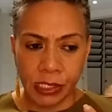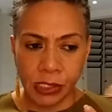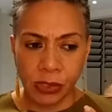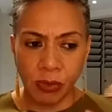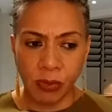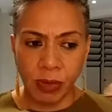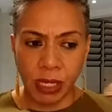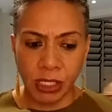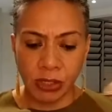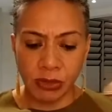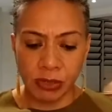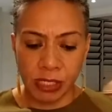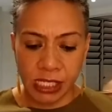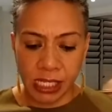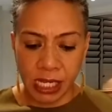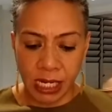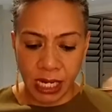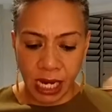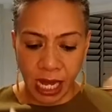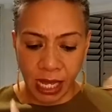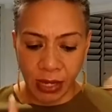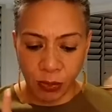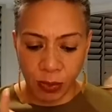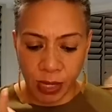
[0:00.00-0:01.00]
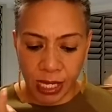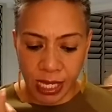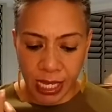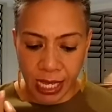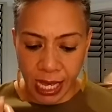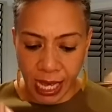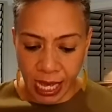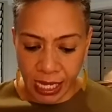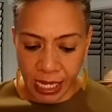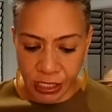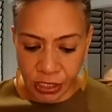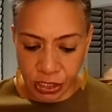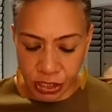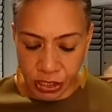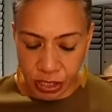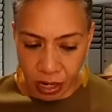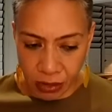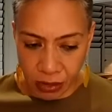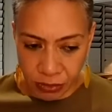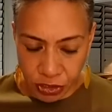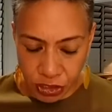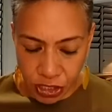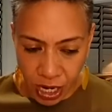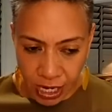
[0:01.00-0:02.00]
yeah. So when you said like we catch
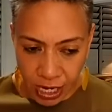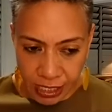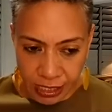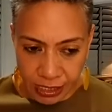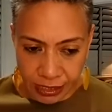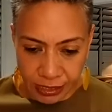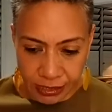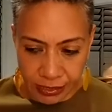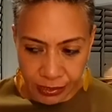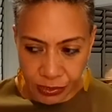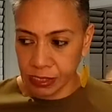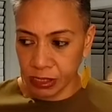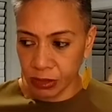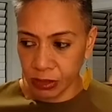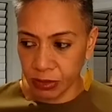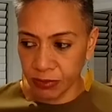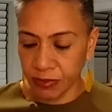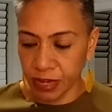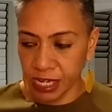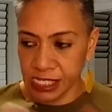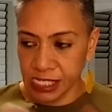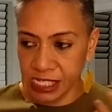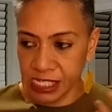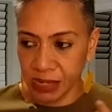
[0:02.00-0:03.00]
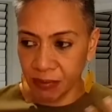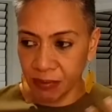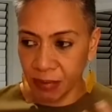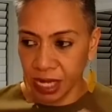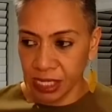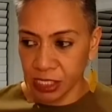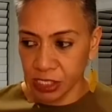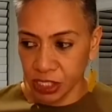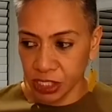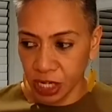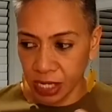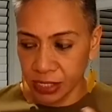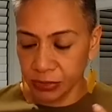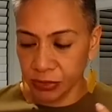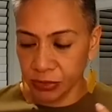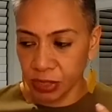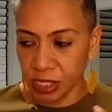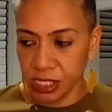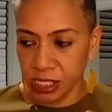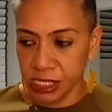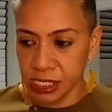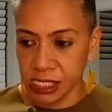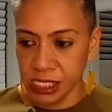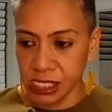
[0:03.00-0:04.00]
our child, so if I see my child
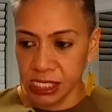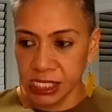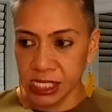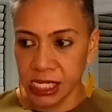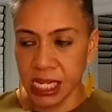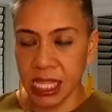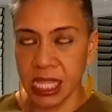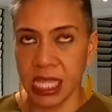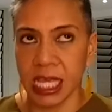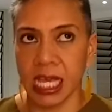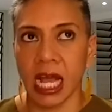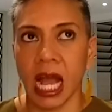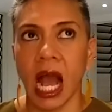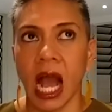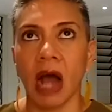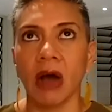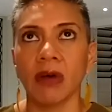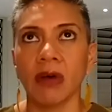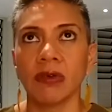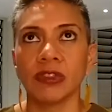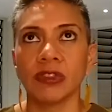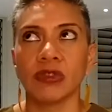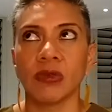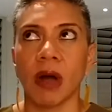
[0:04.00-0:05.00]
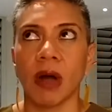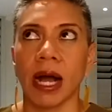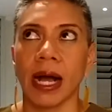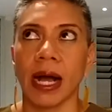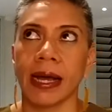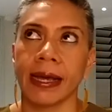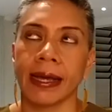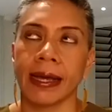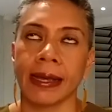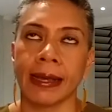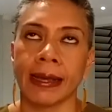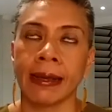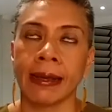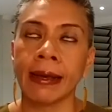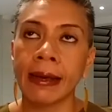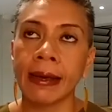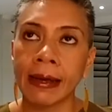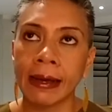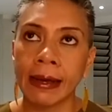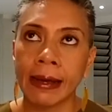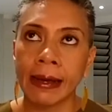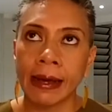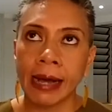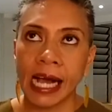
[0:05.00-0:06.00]
doing a certain thing, how do
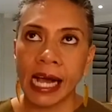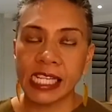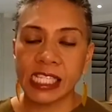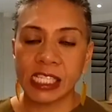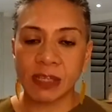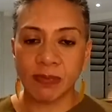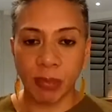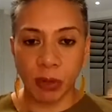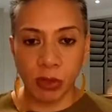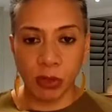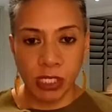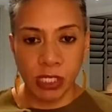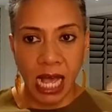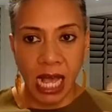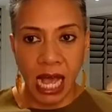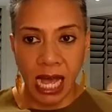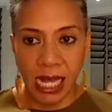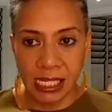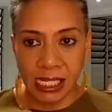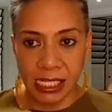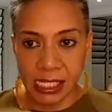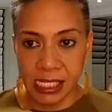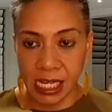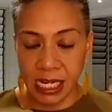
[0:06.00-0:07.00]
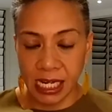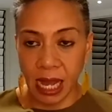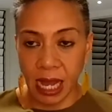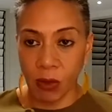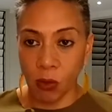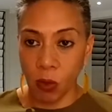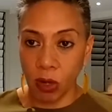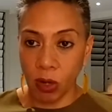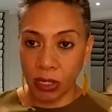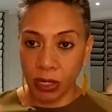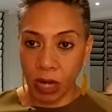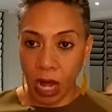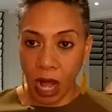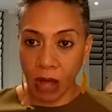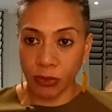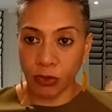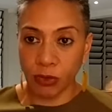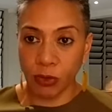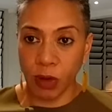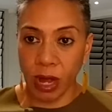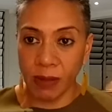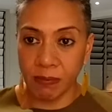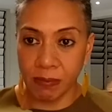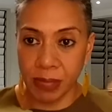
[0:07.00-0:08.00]
I suppose, harness that? Like, what? How
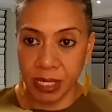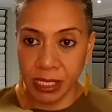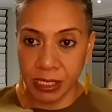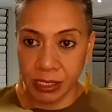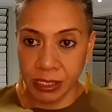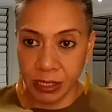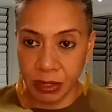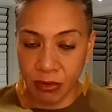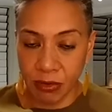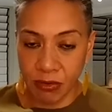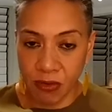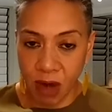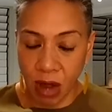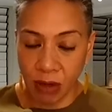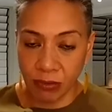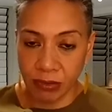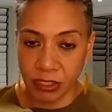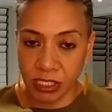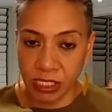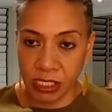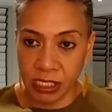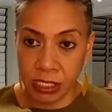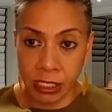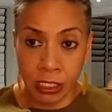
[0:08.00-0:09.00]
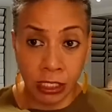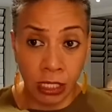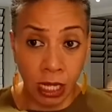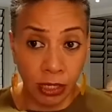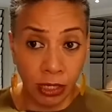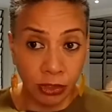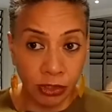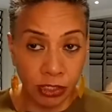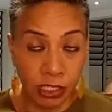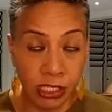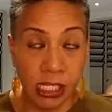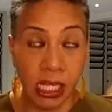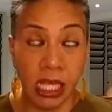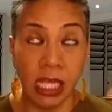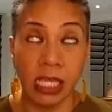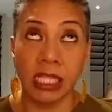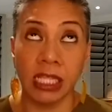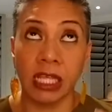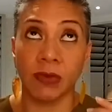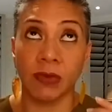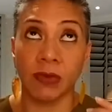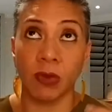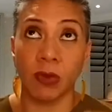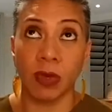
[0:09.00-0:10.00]
do I build around it? Are you saying
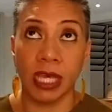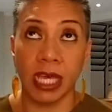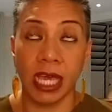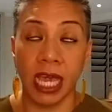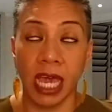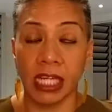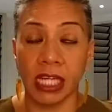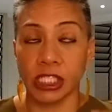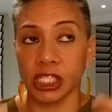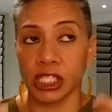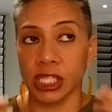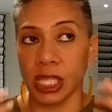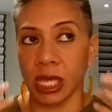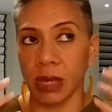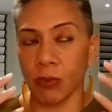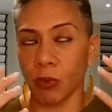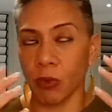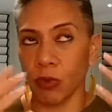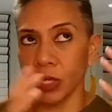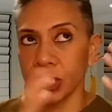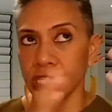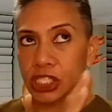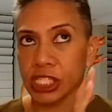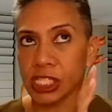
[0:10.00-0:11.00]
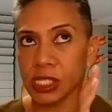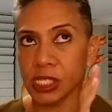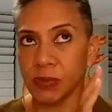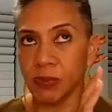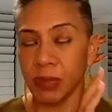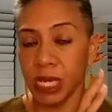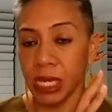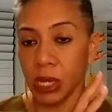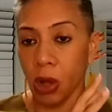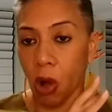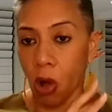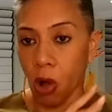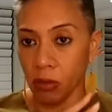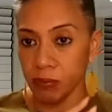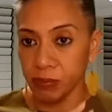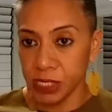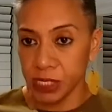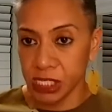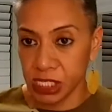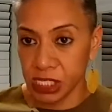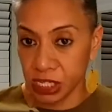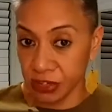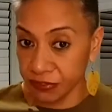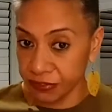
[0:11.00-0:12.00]
that when we catch them, we just be
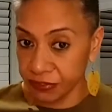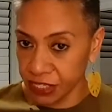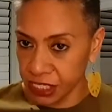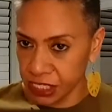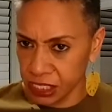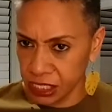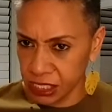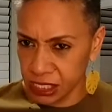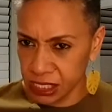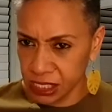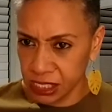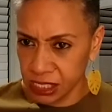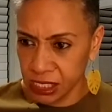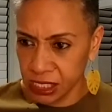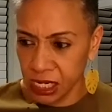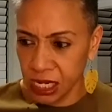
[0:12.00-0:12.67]
observant,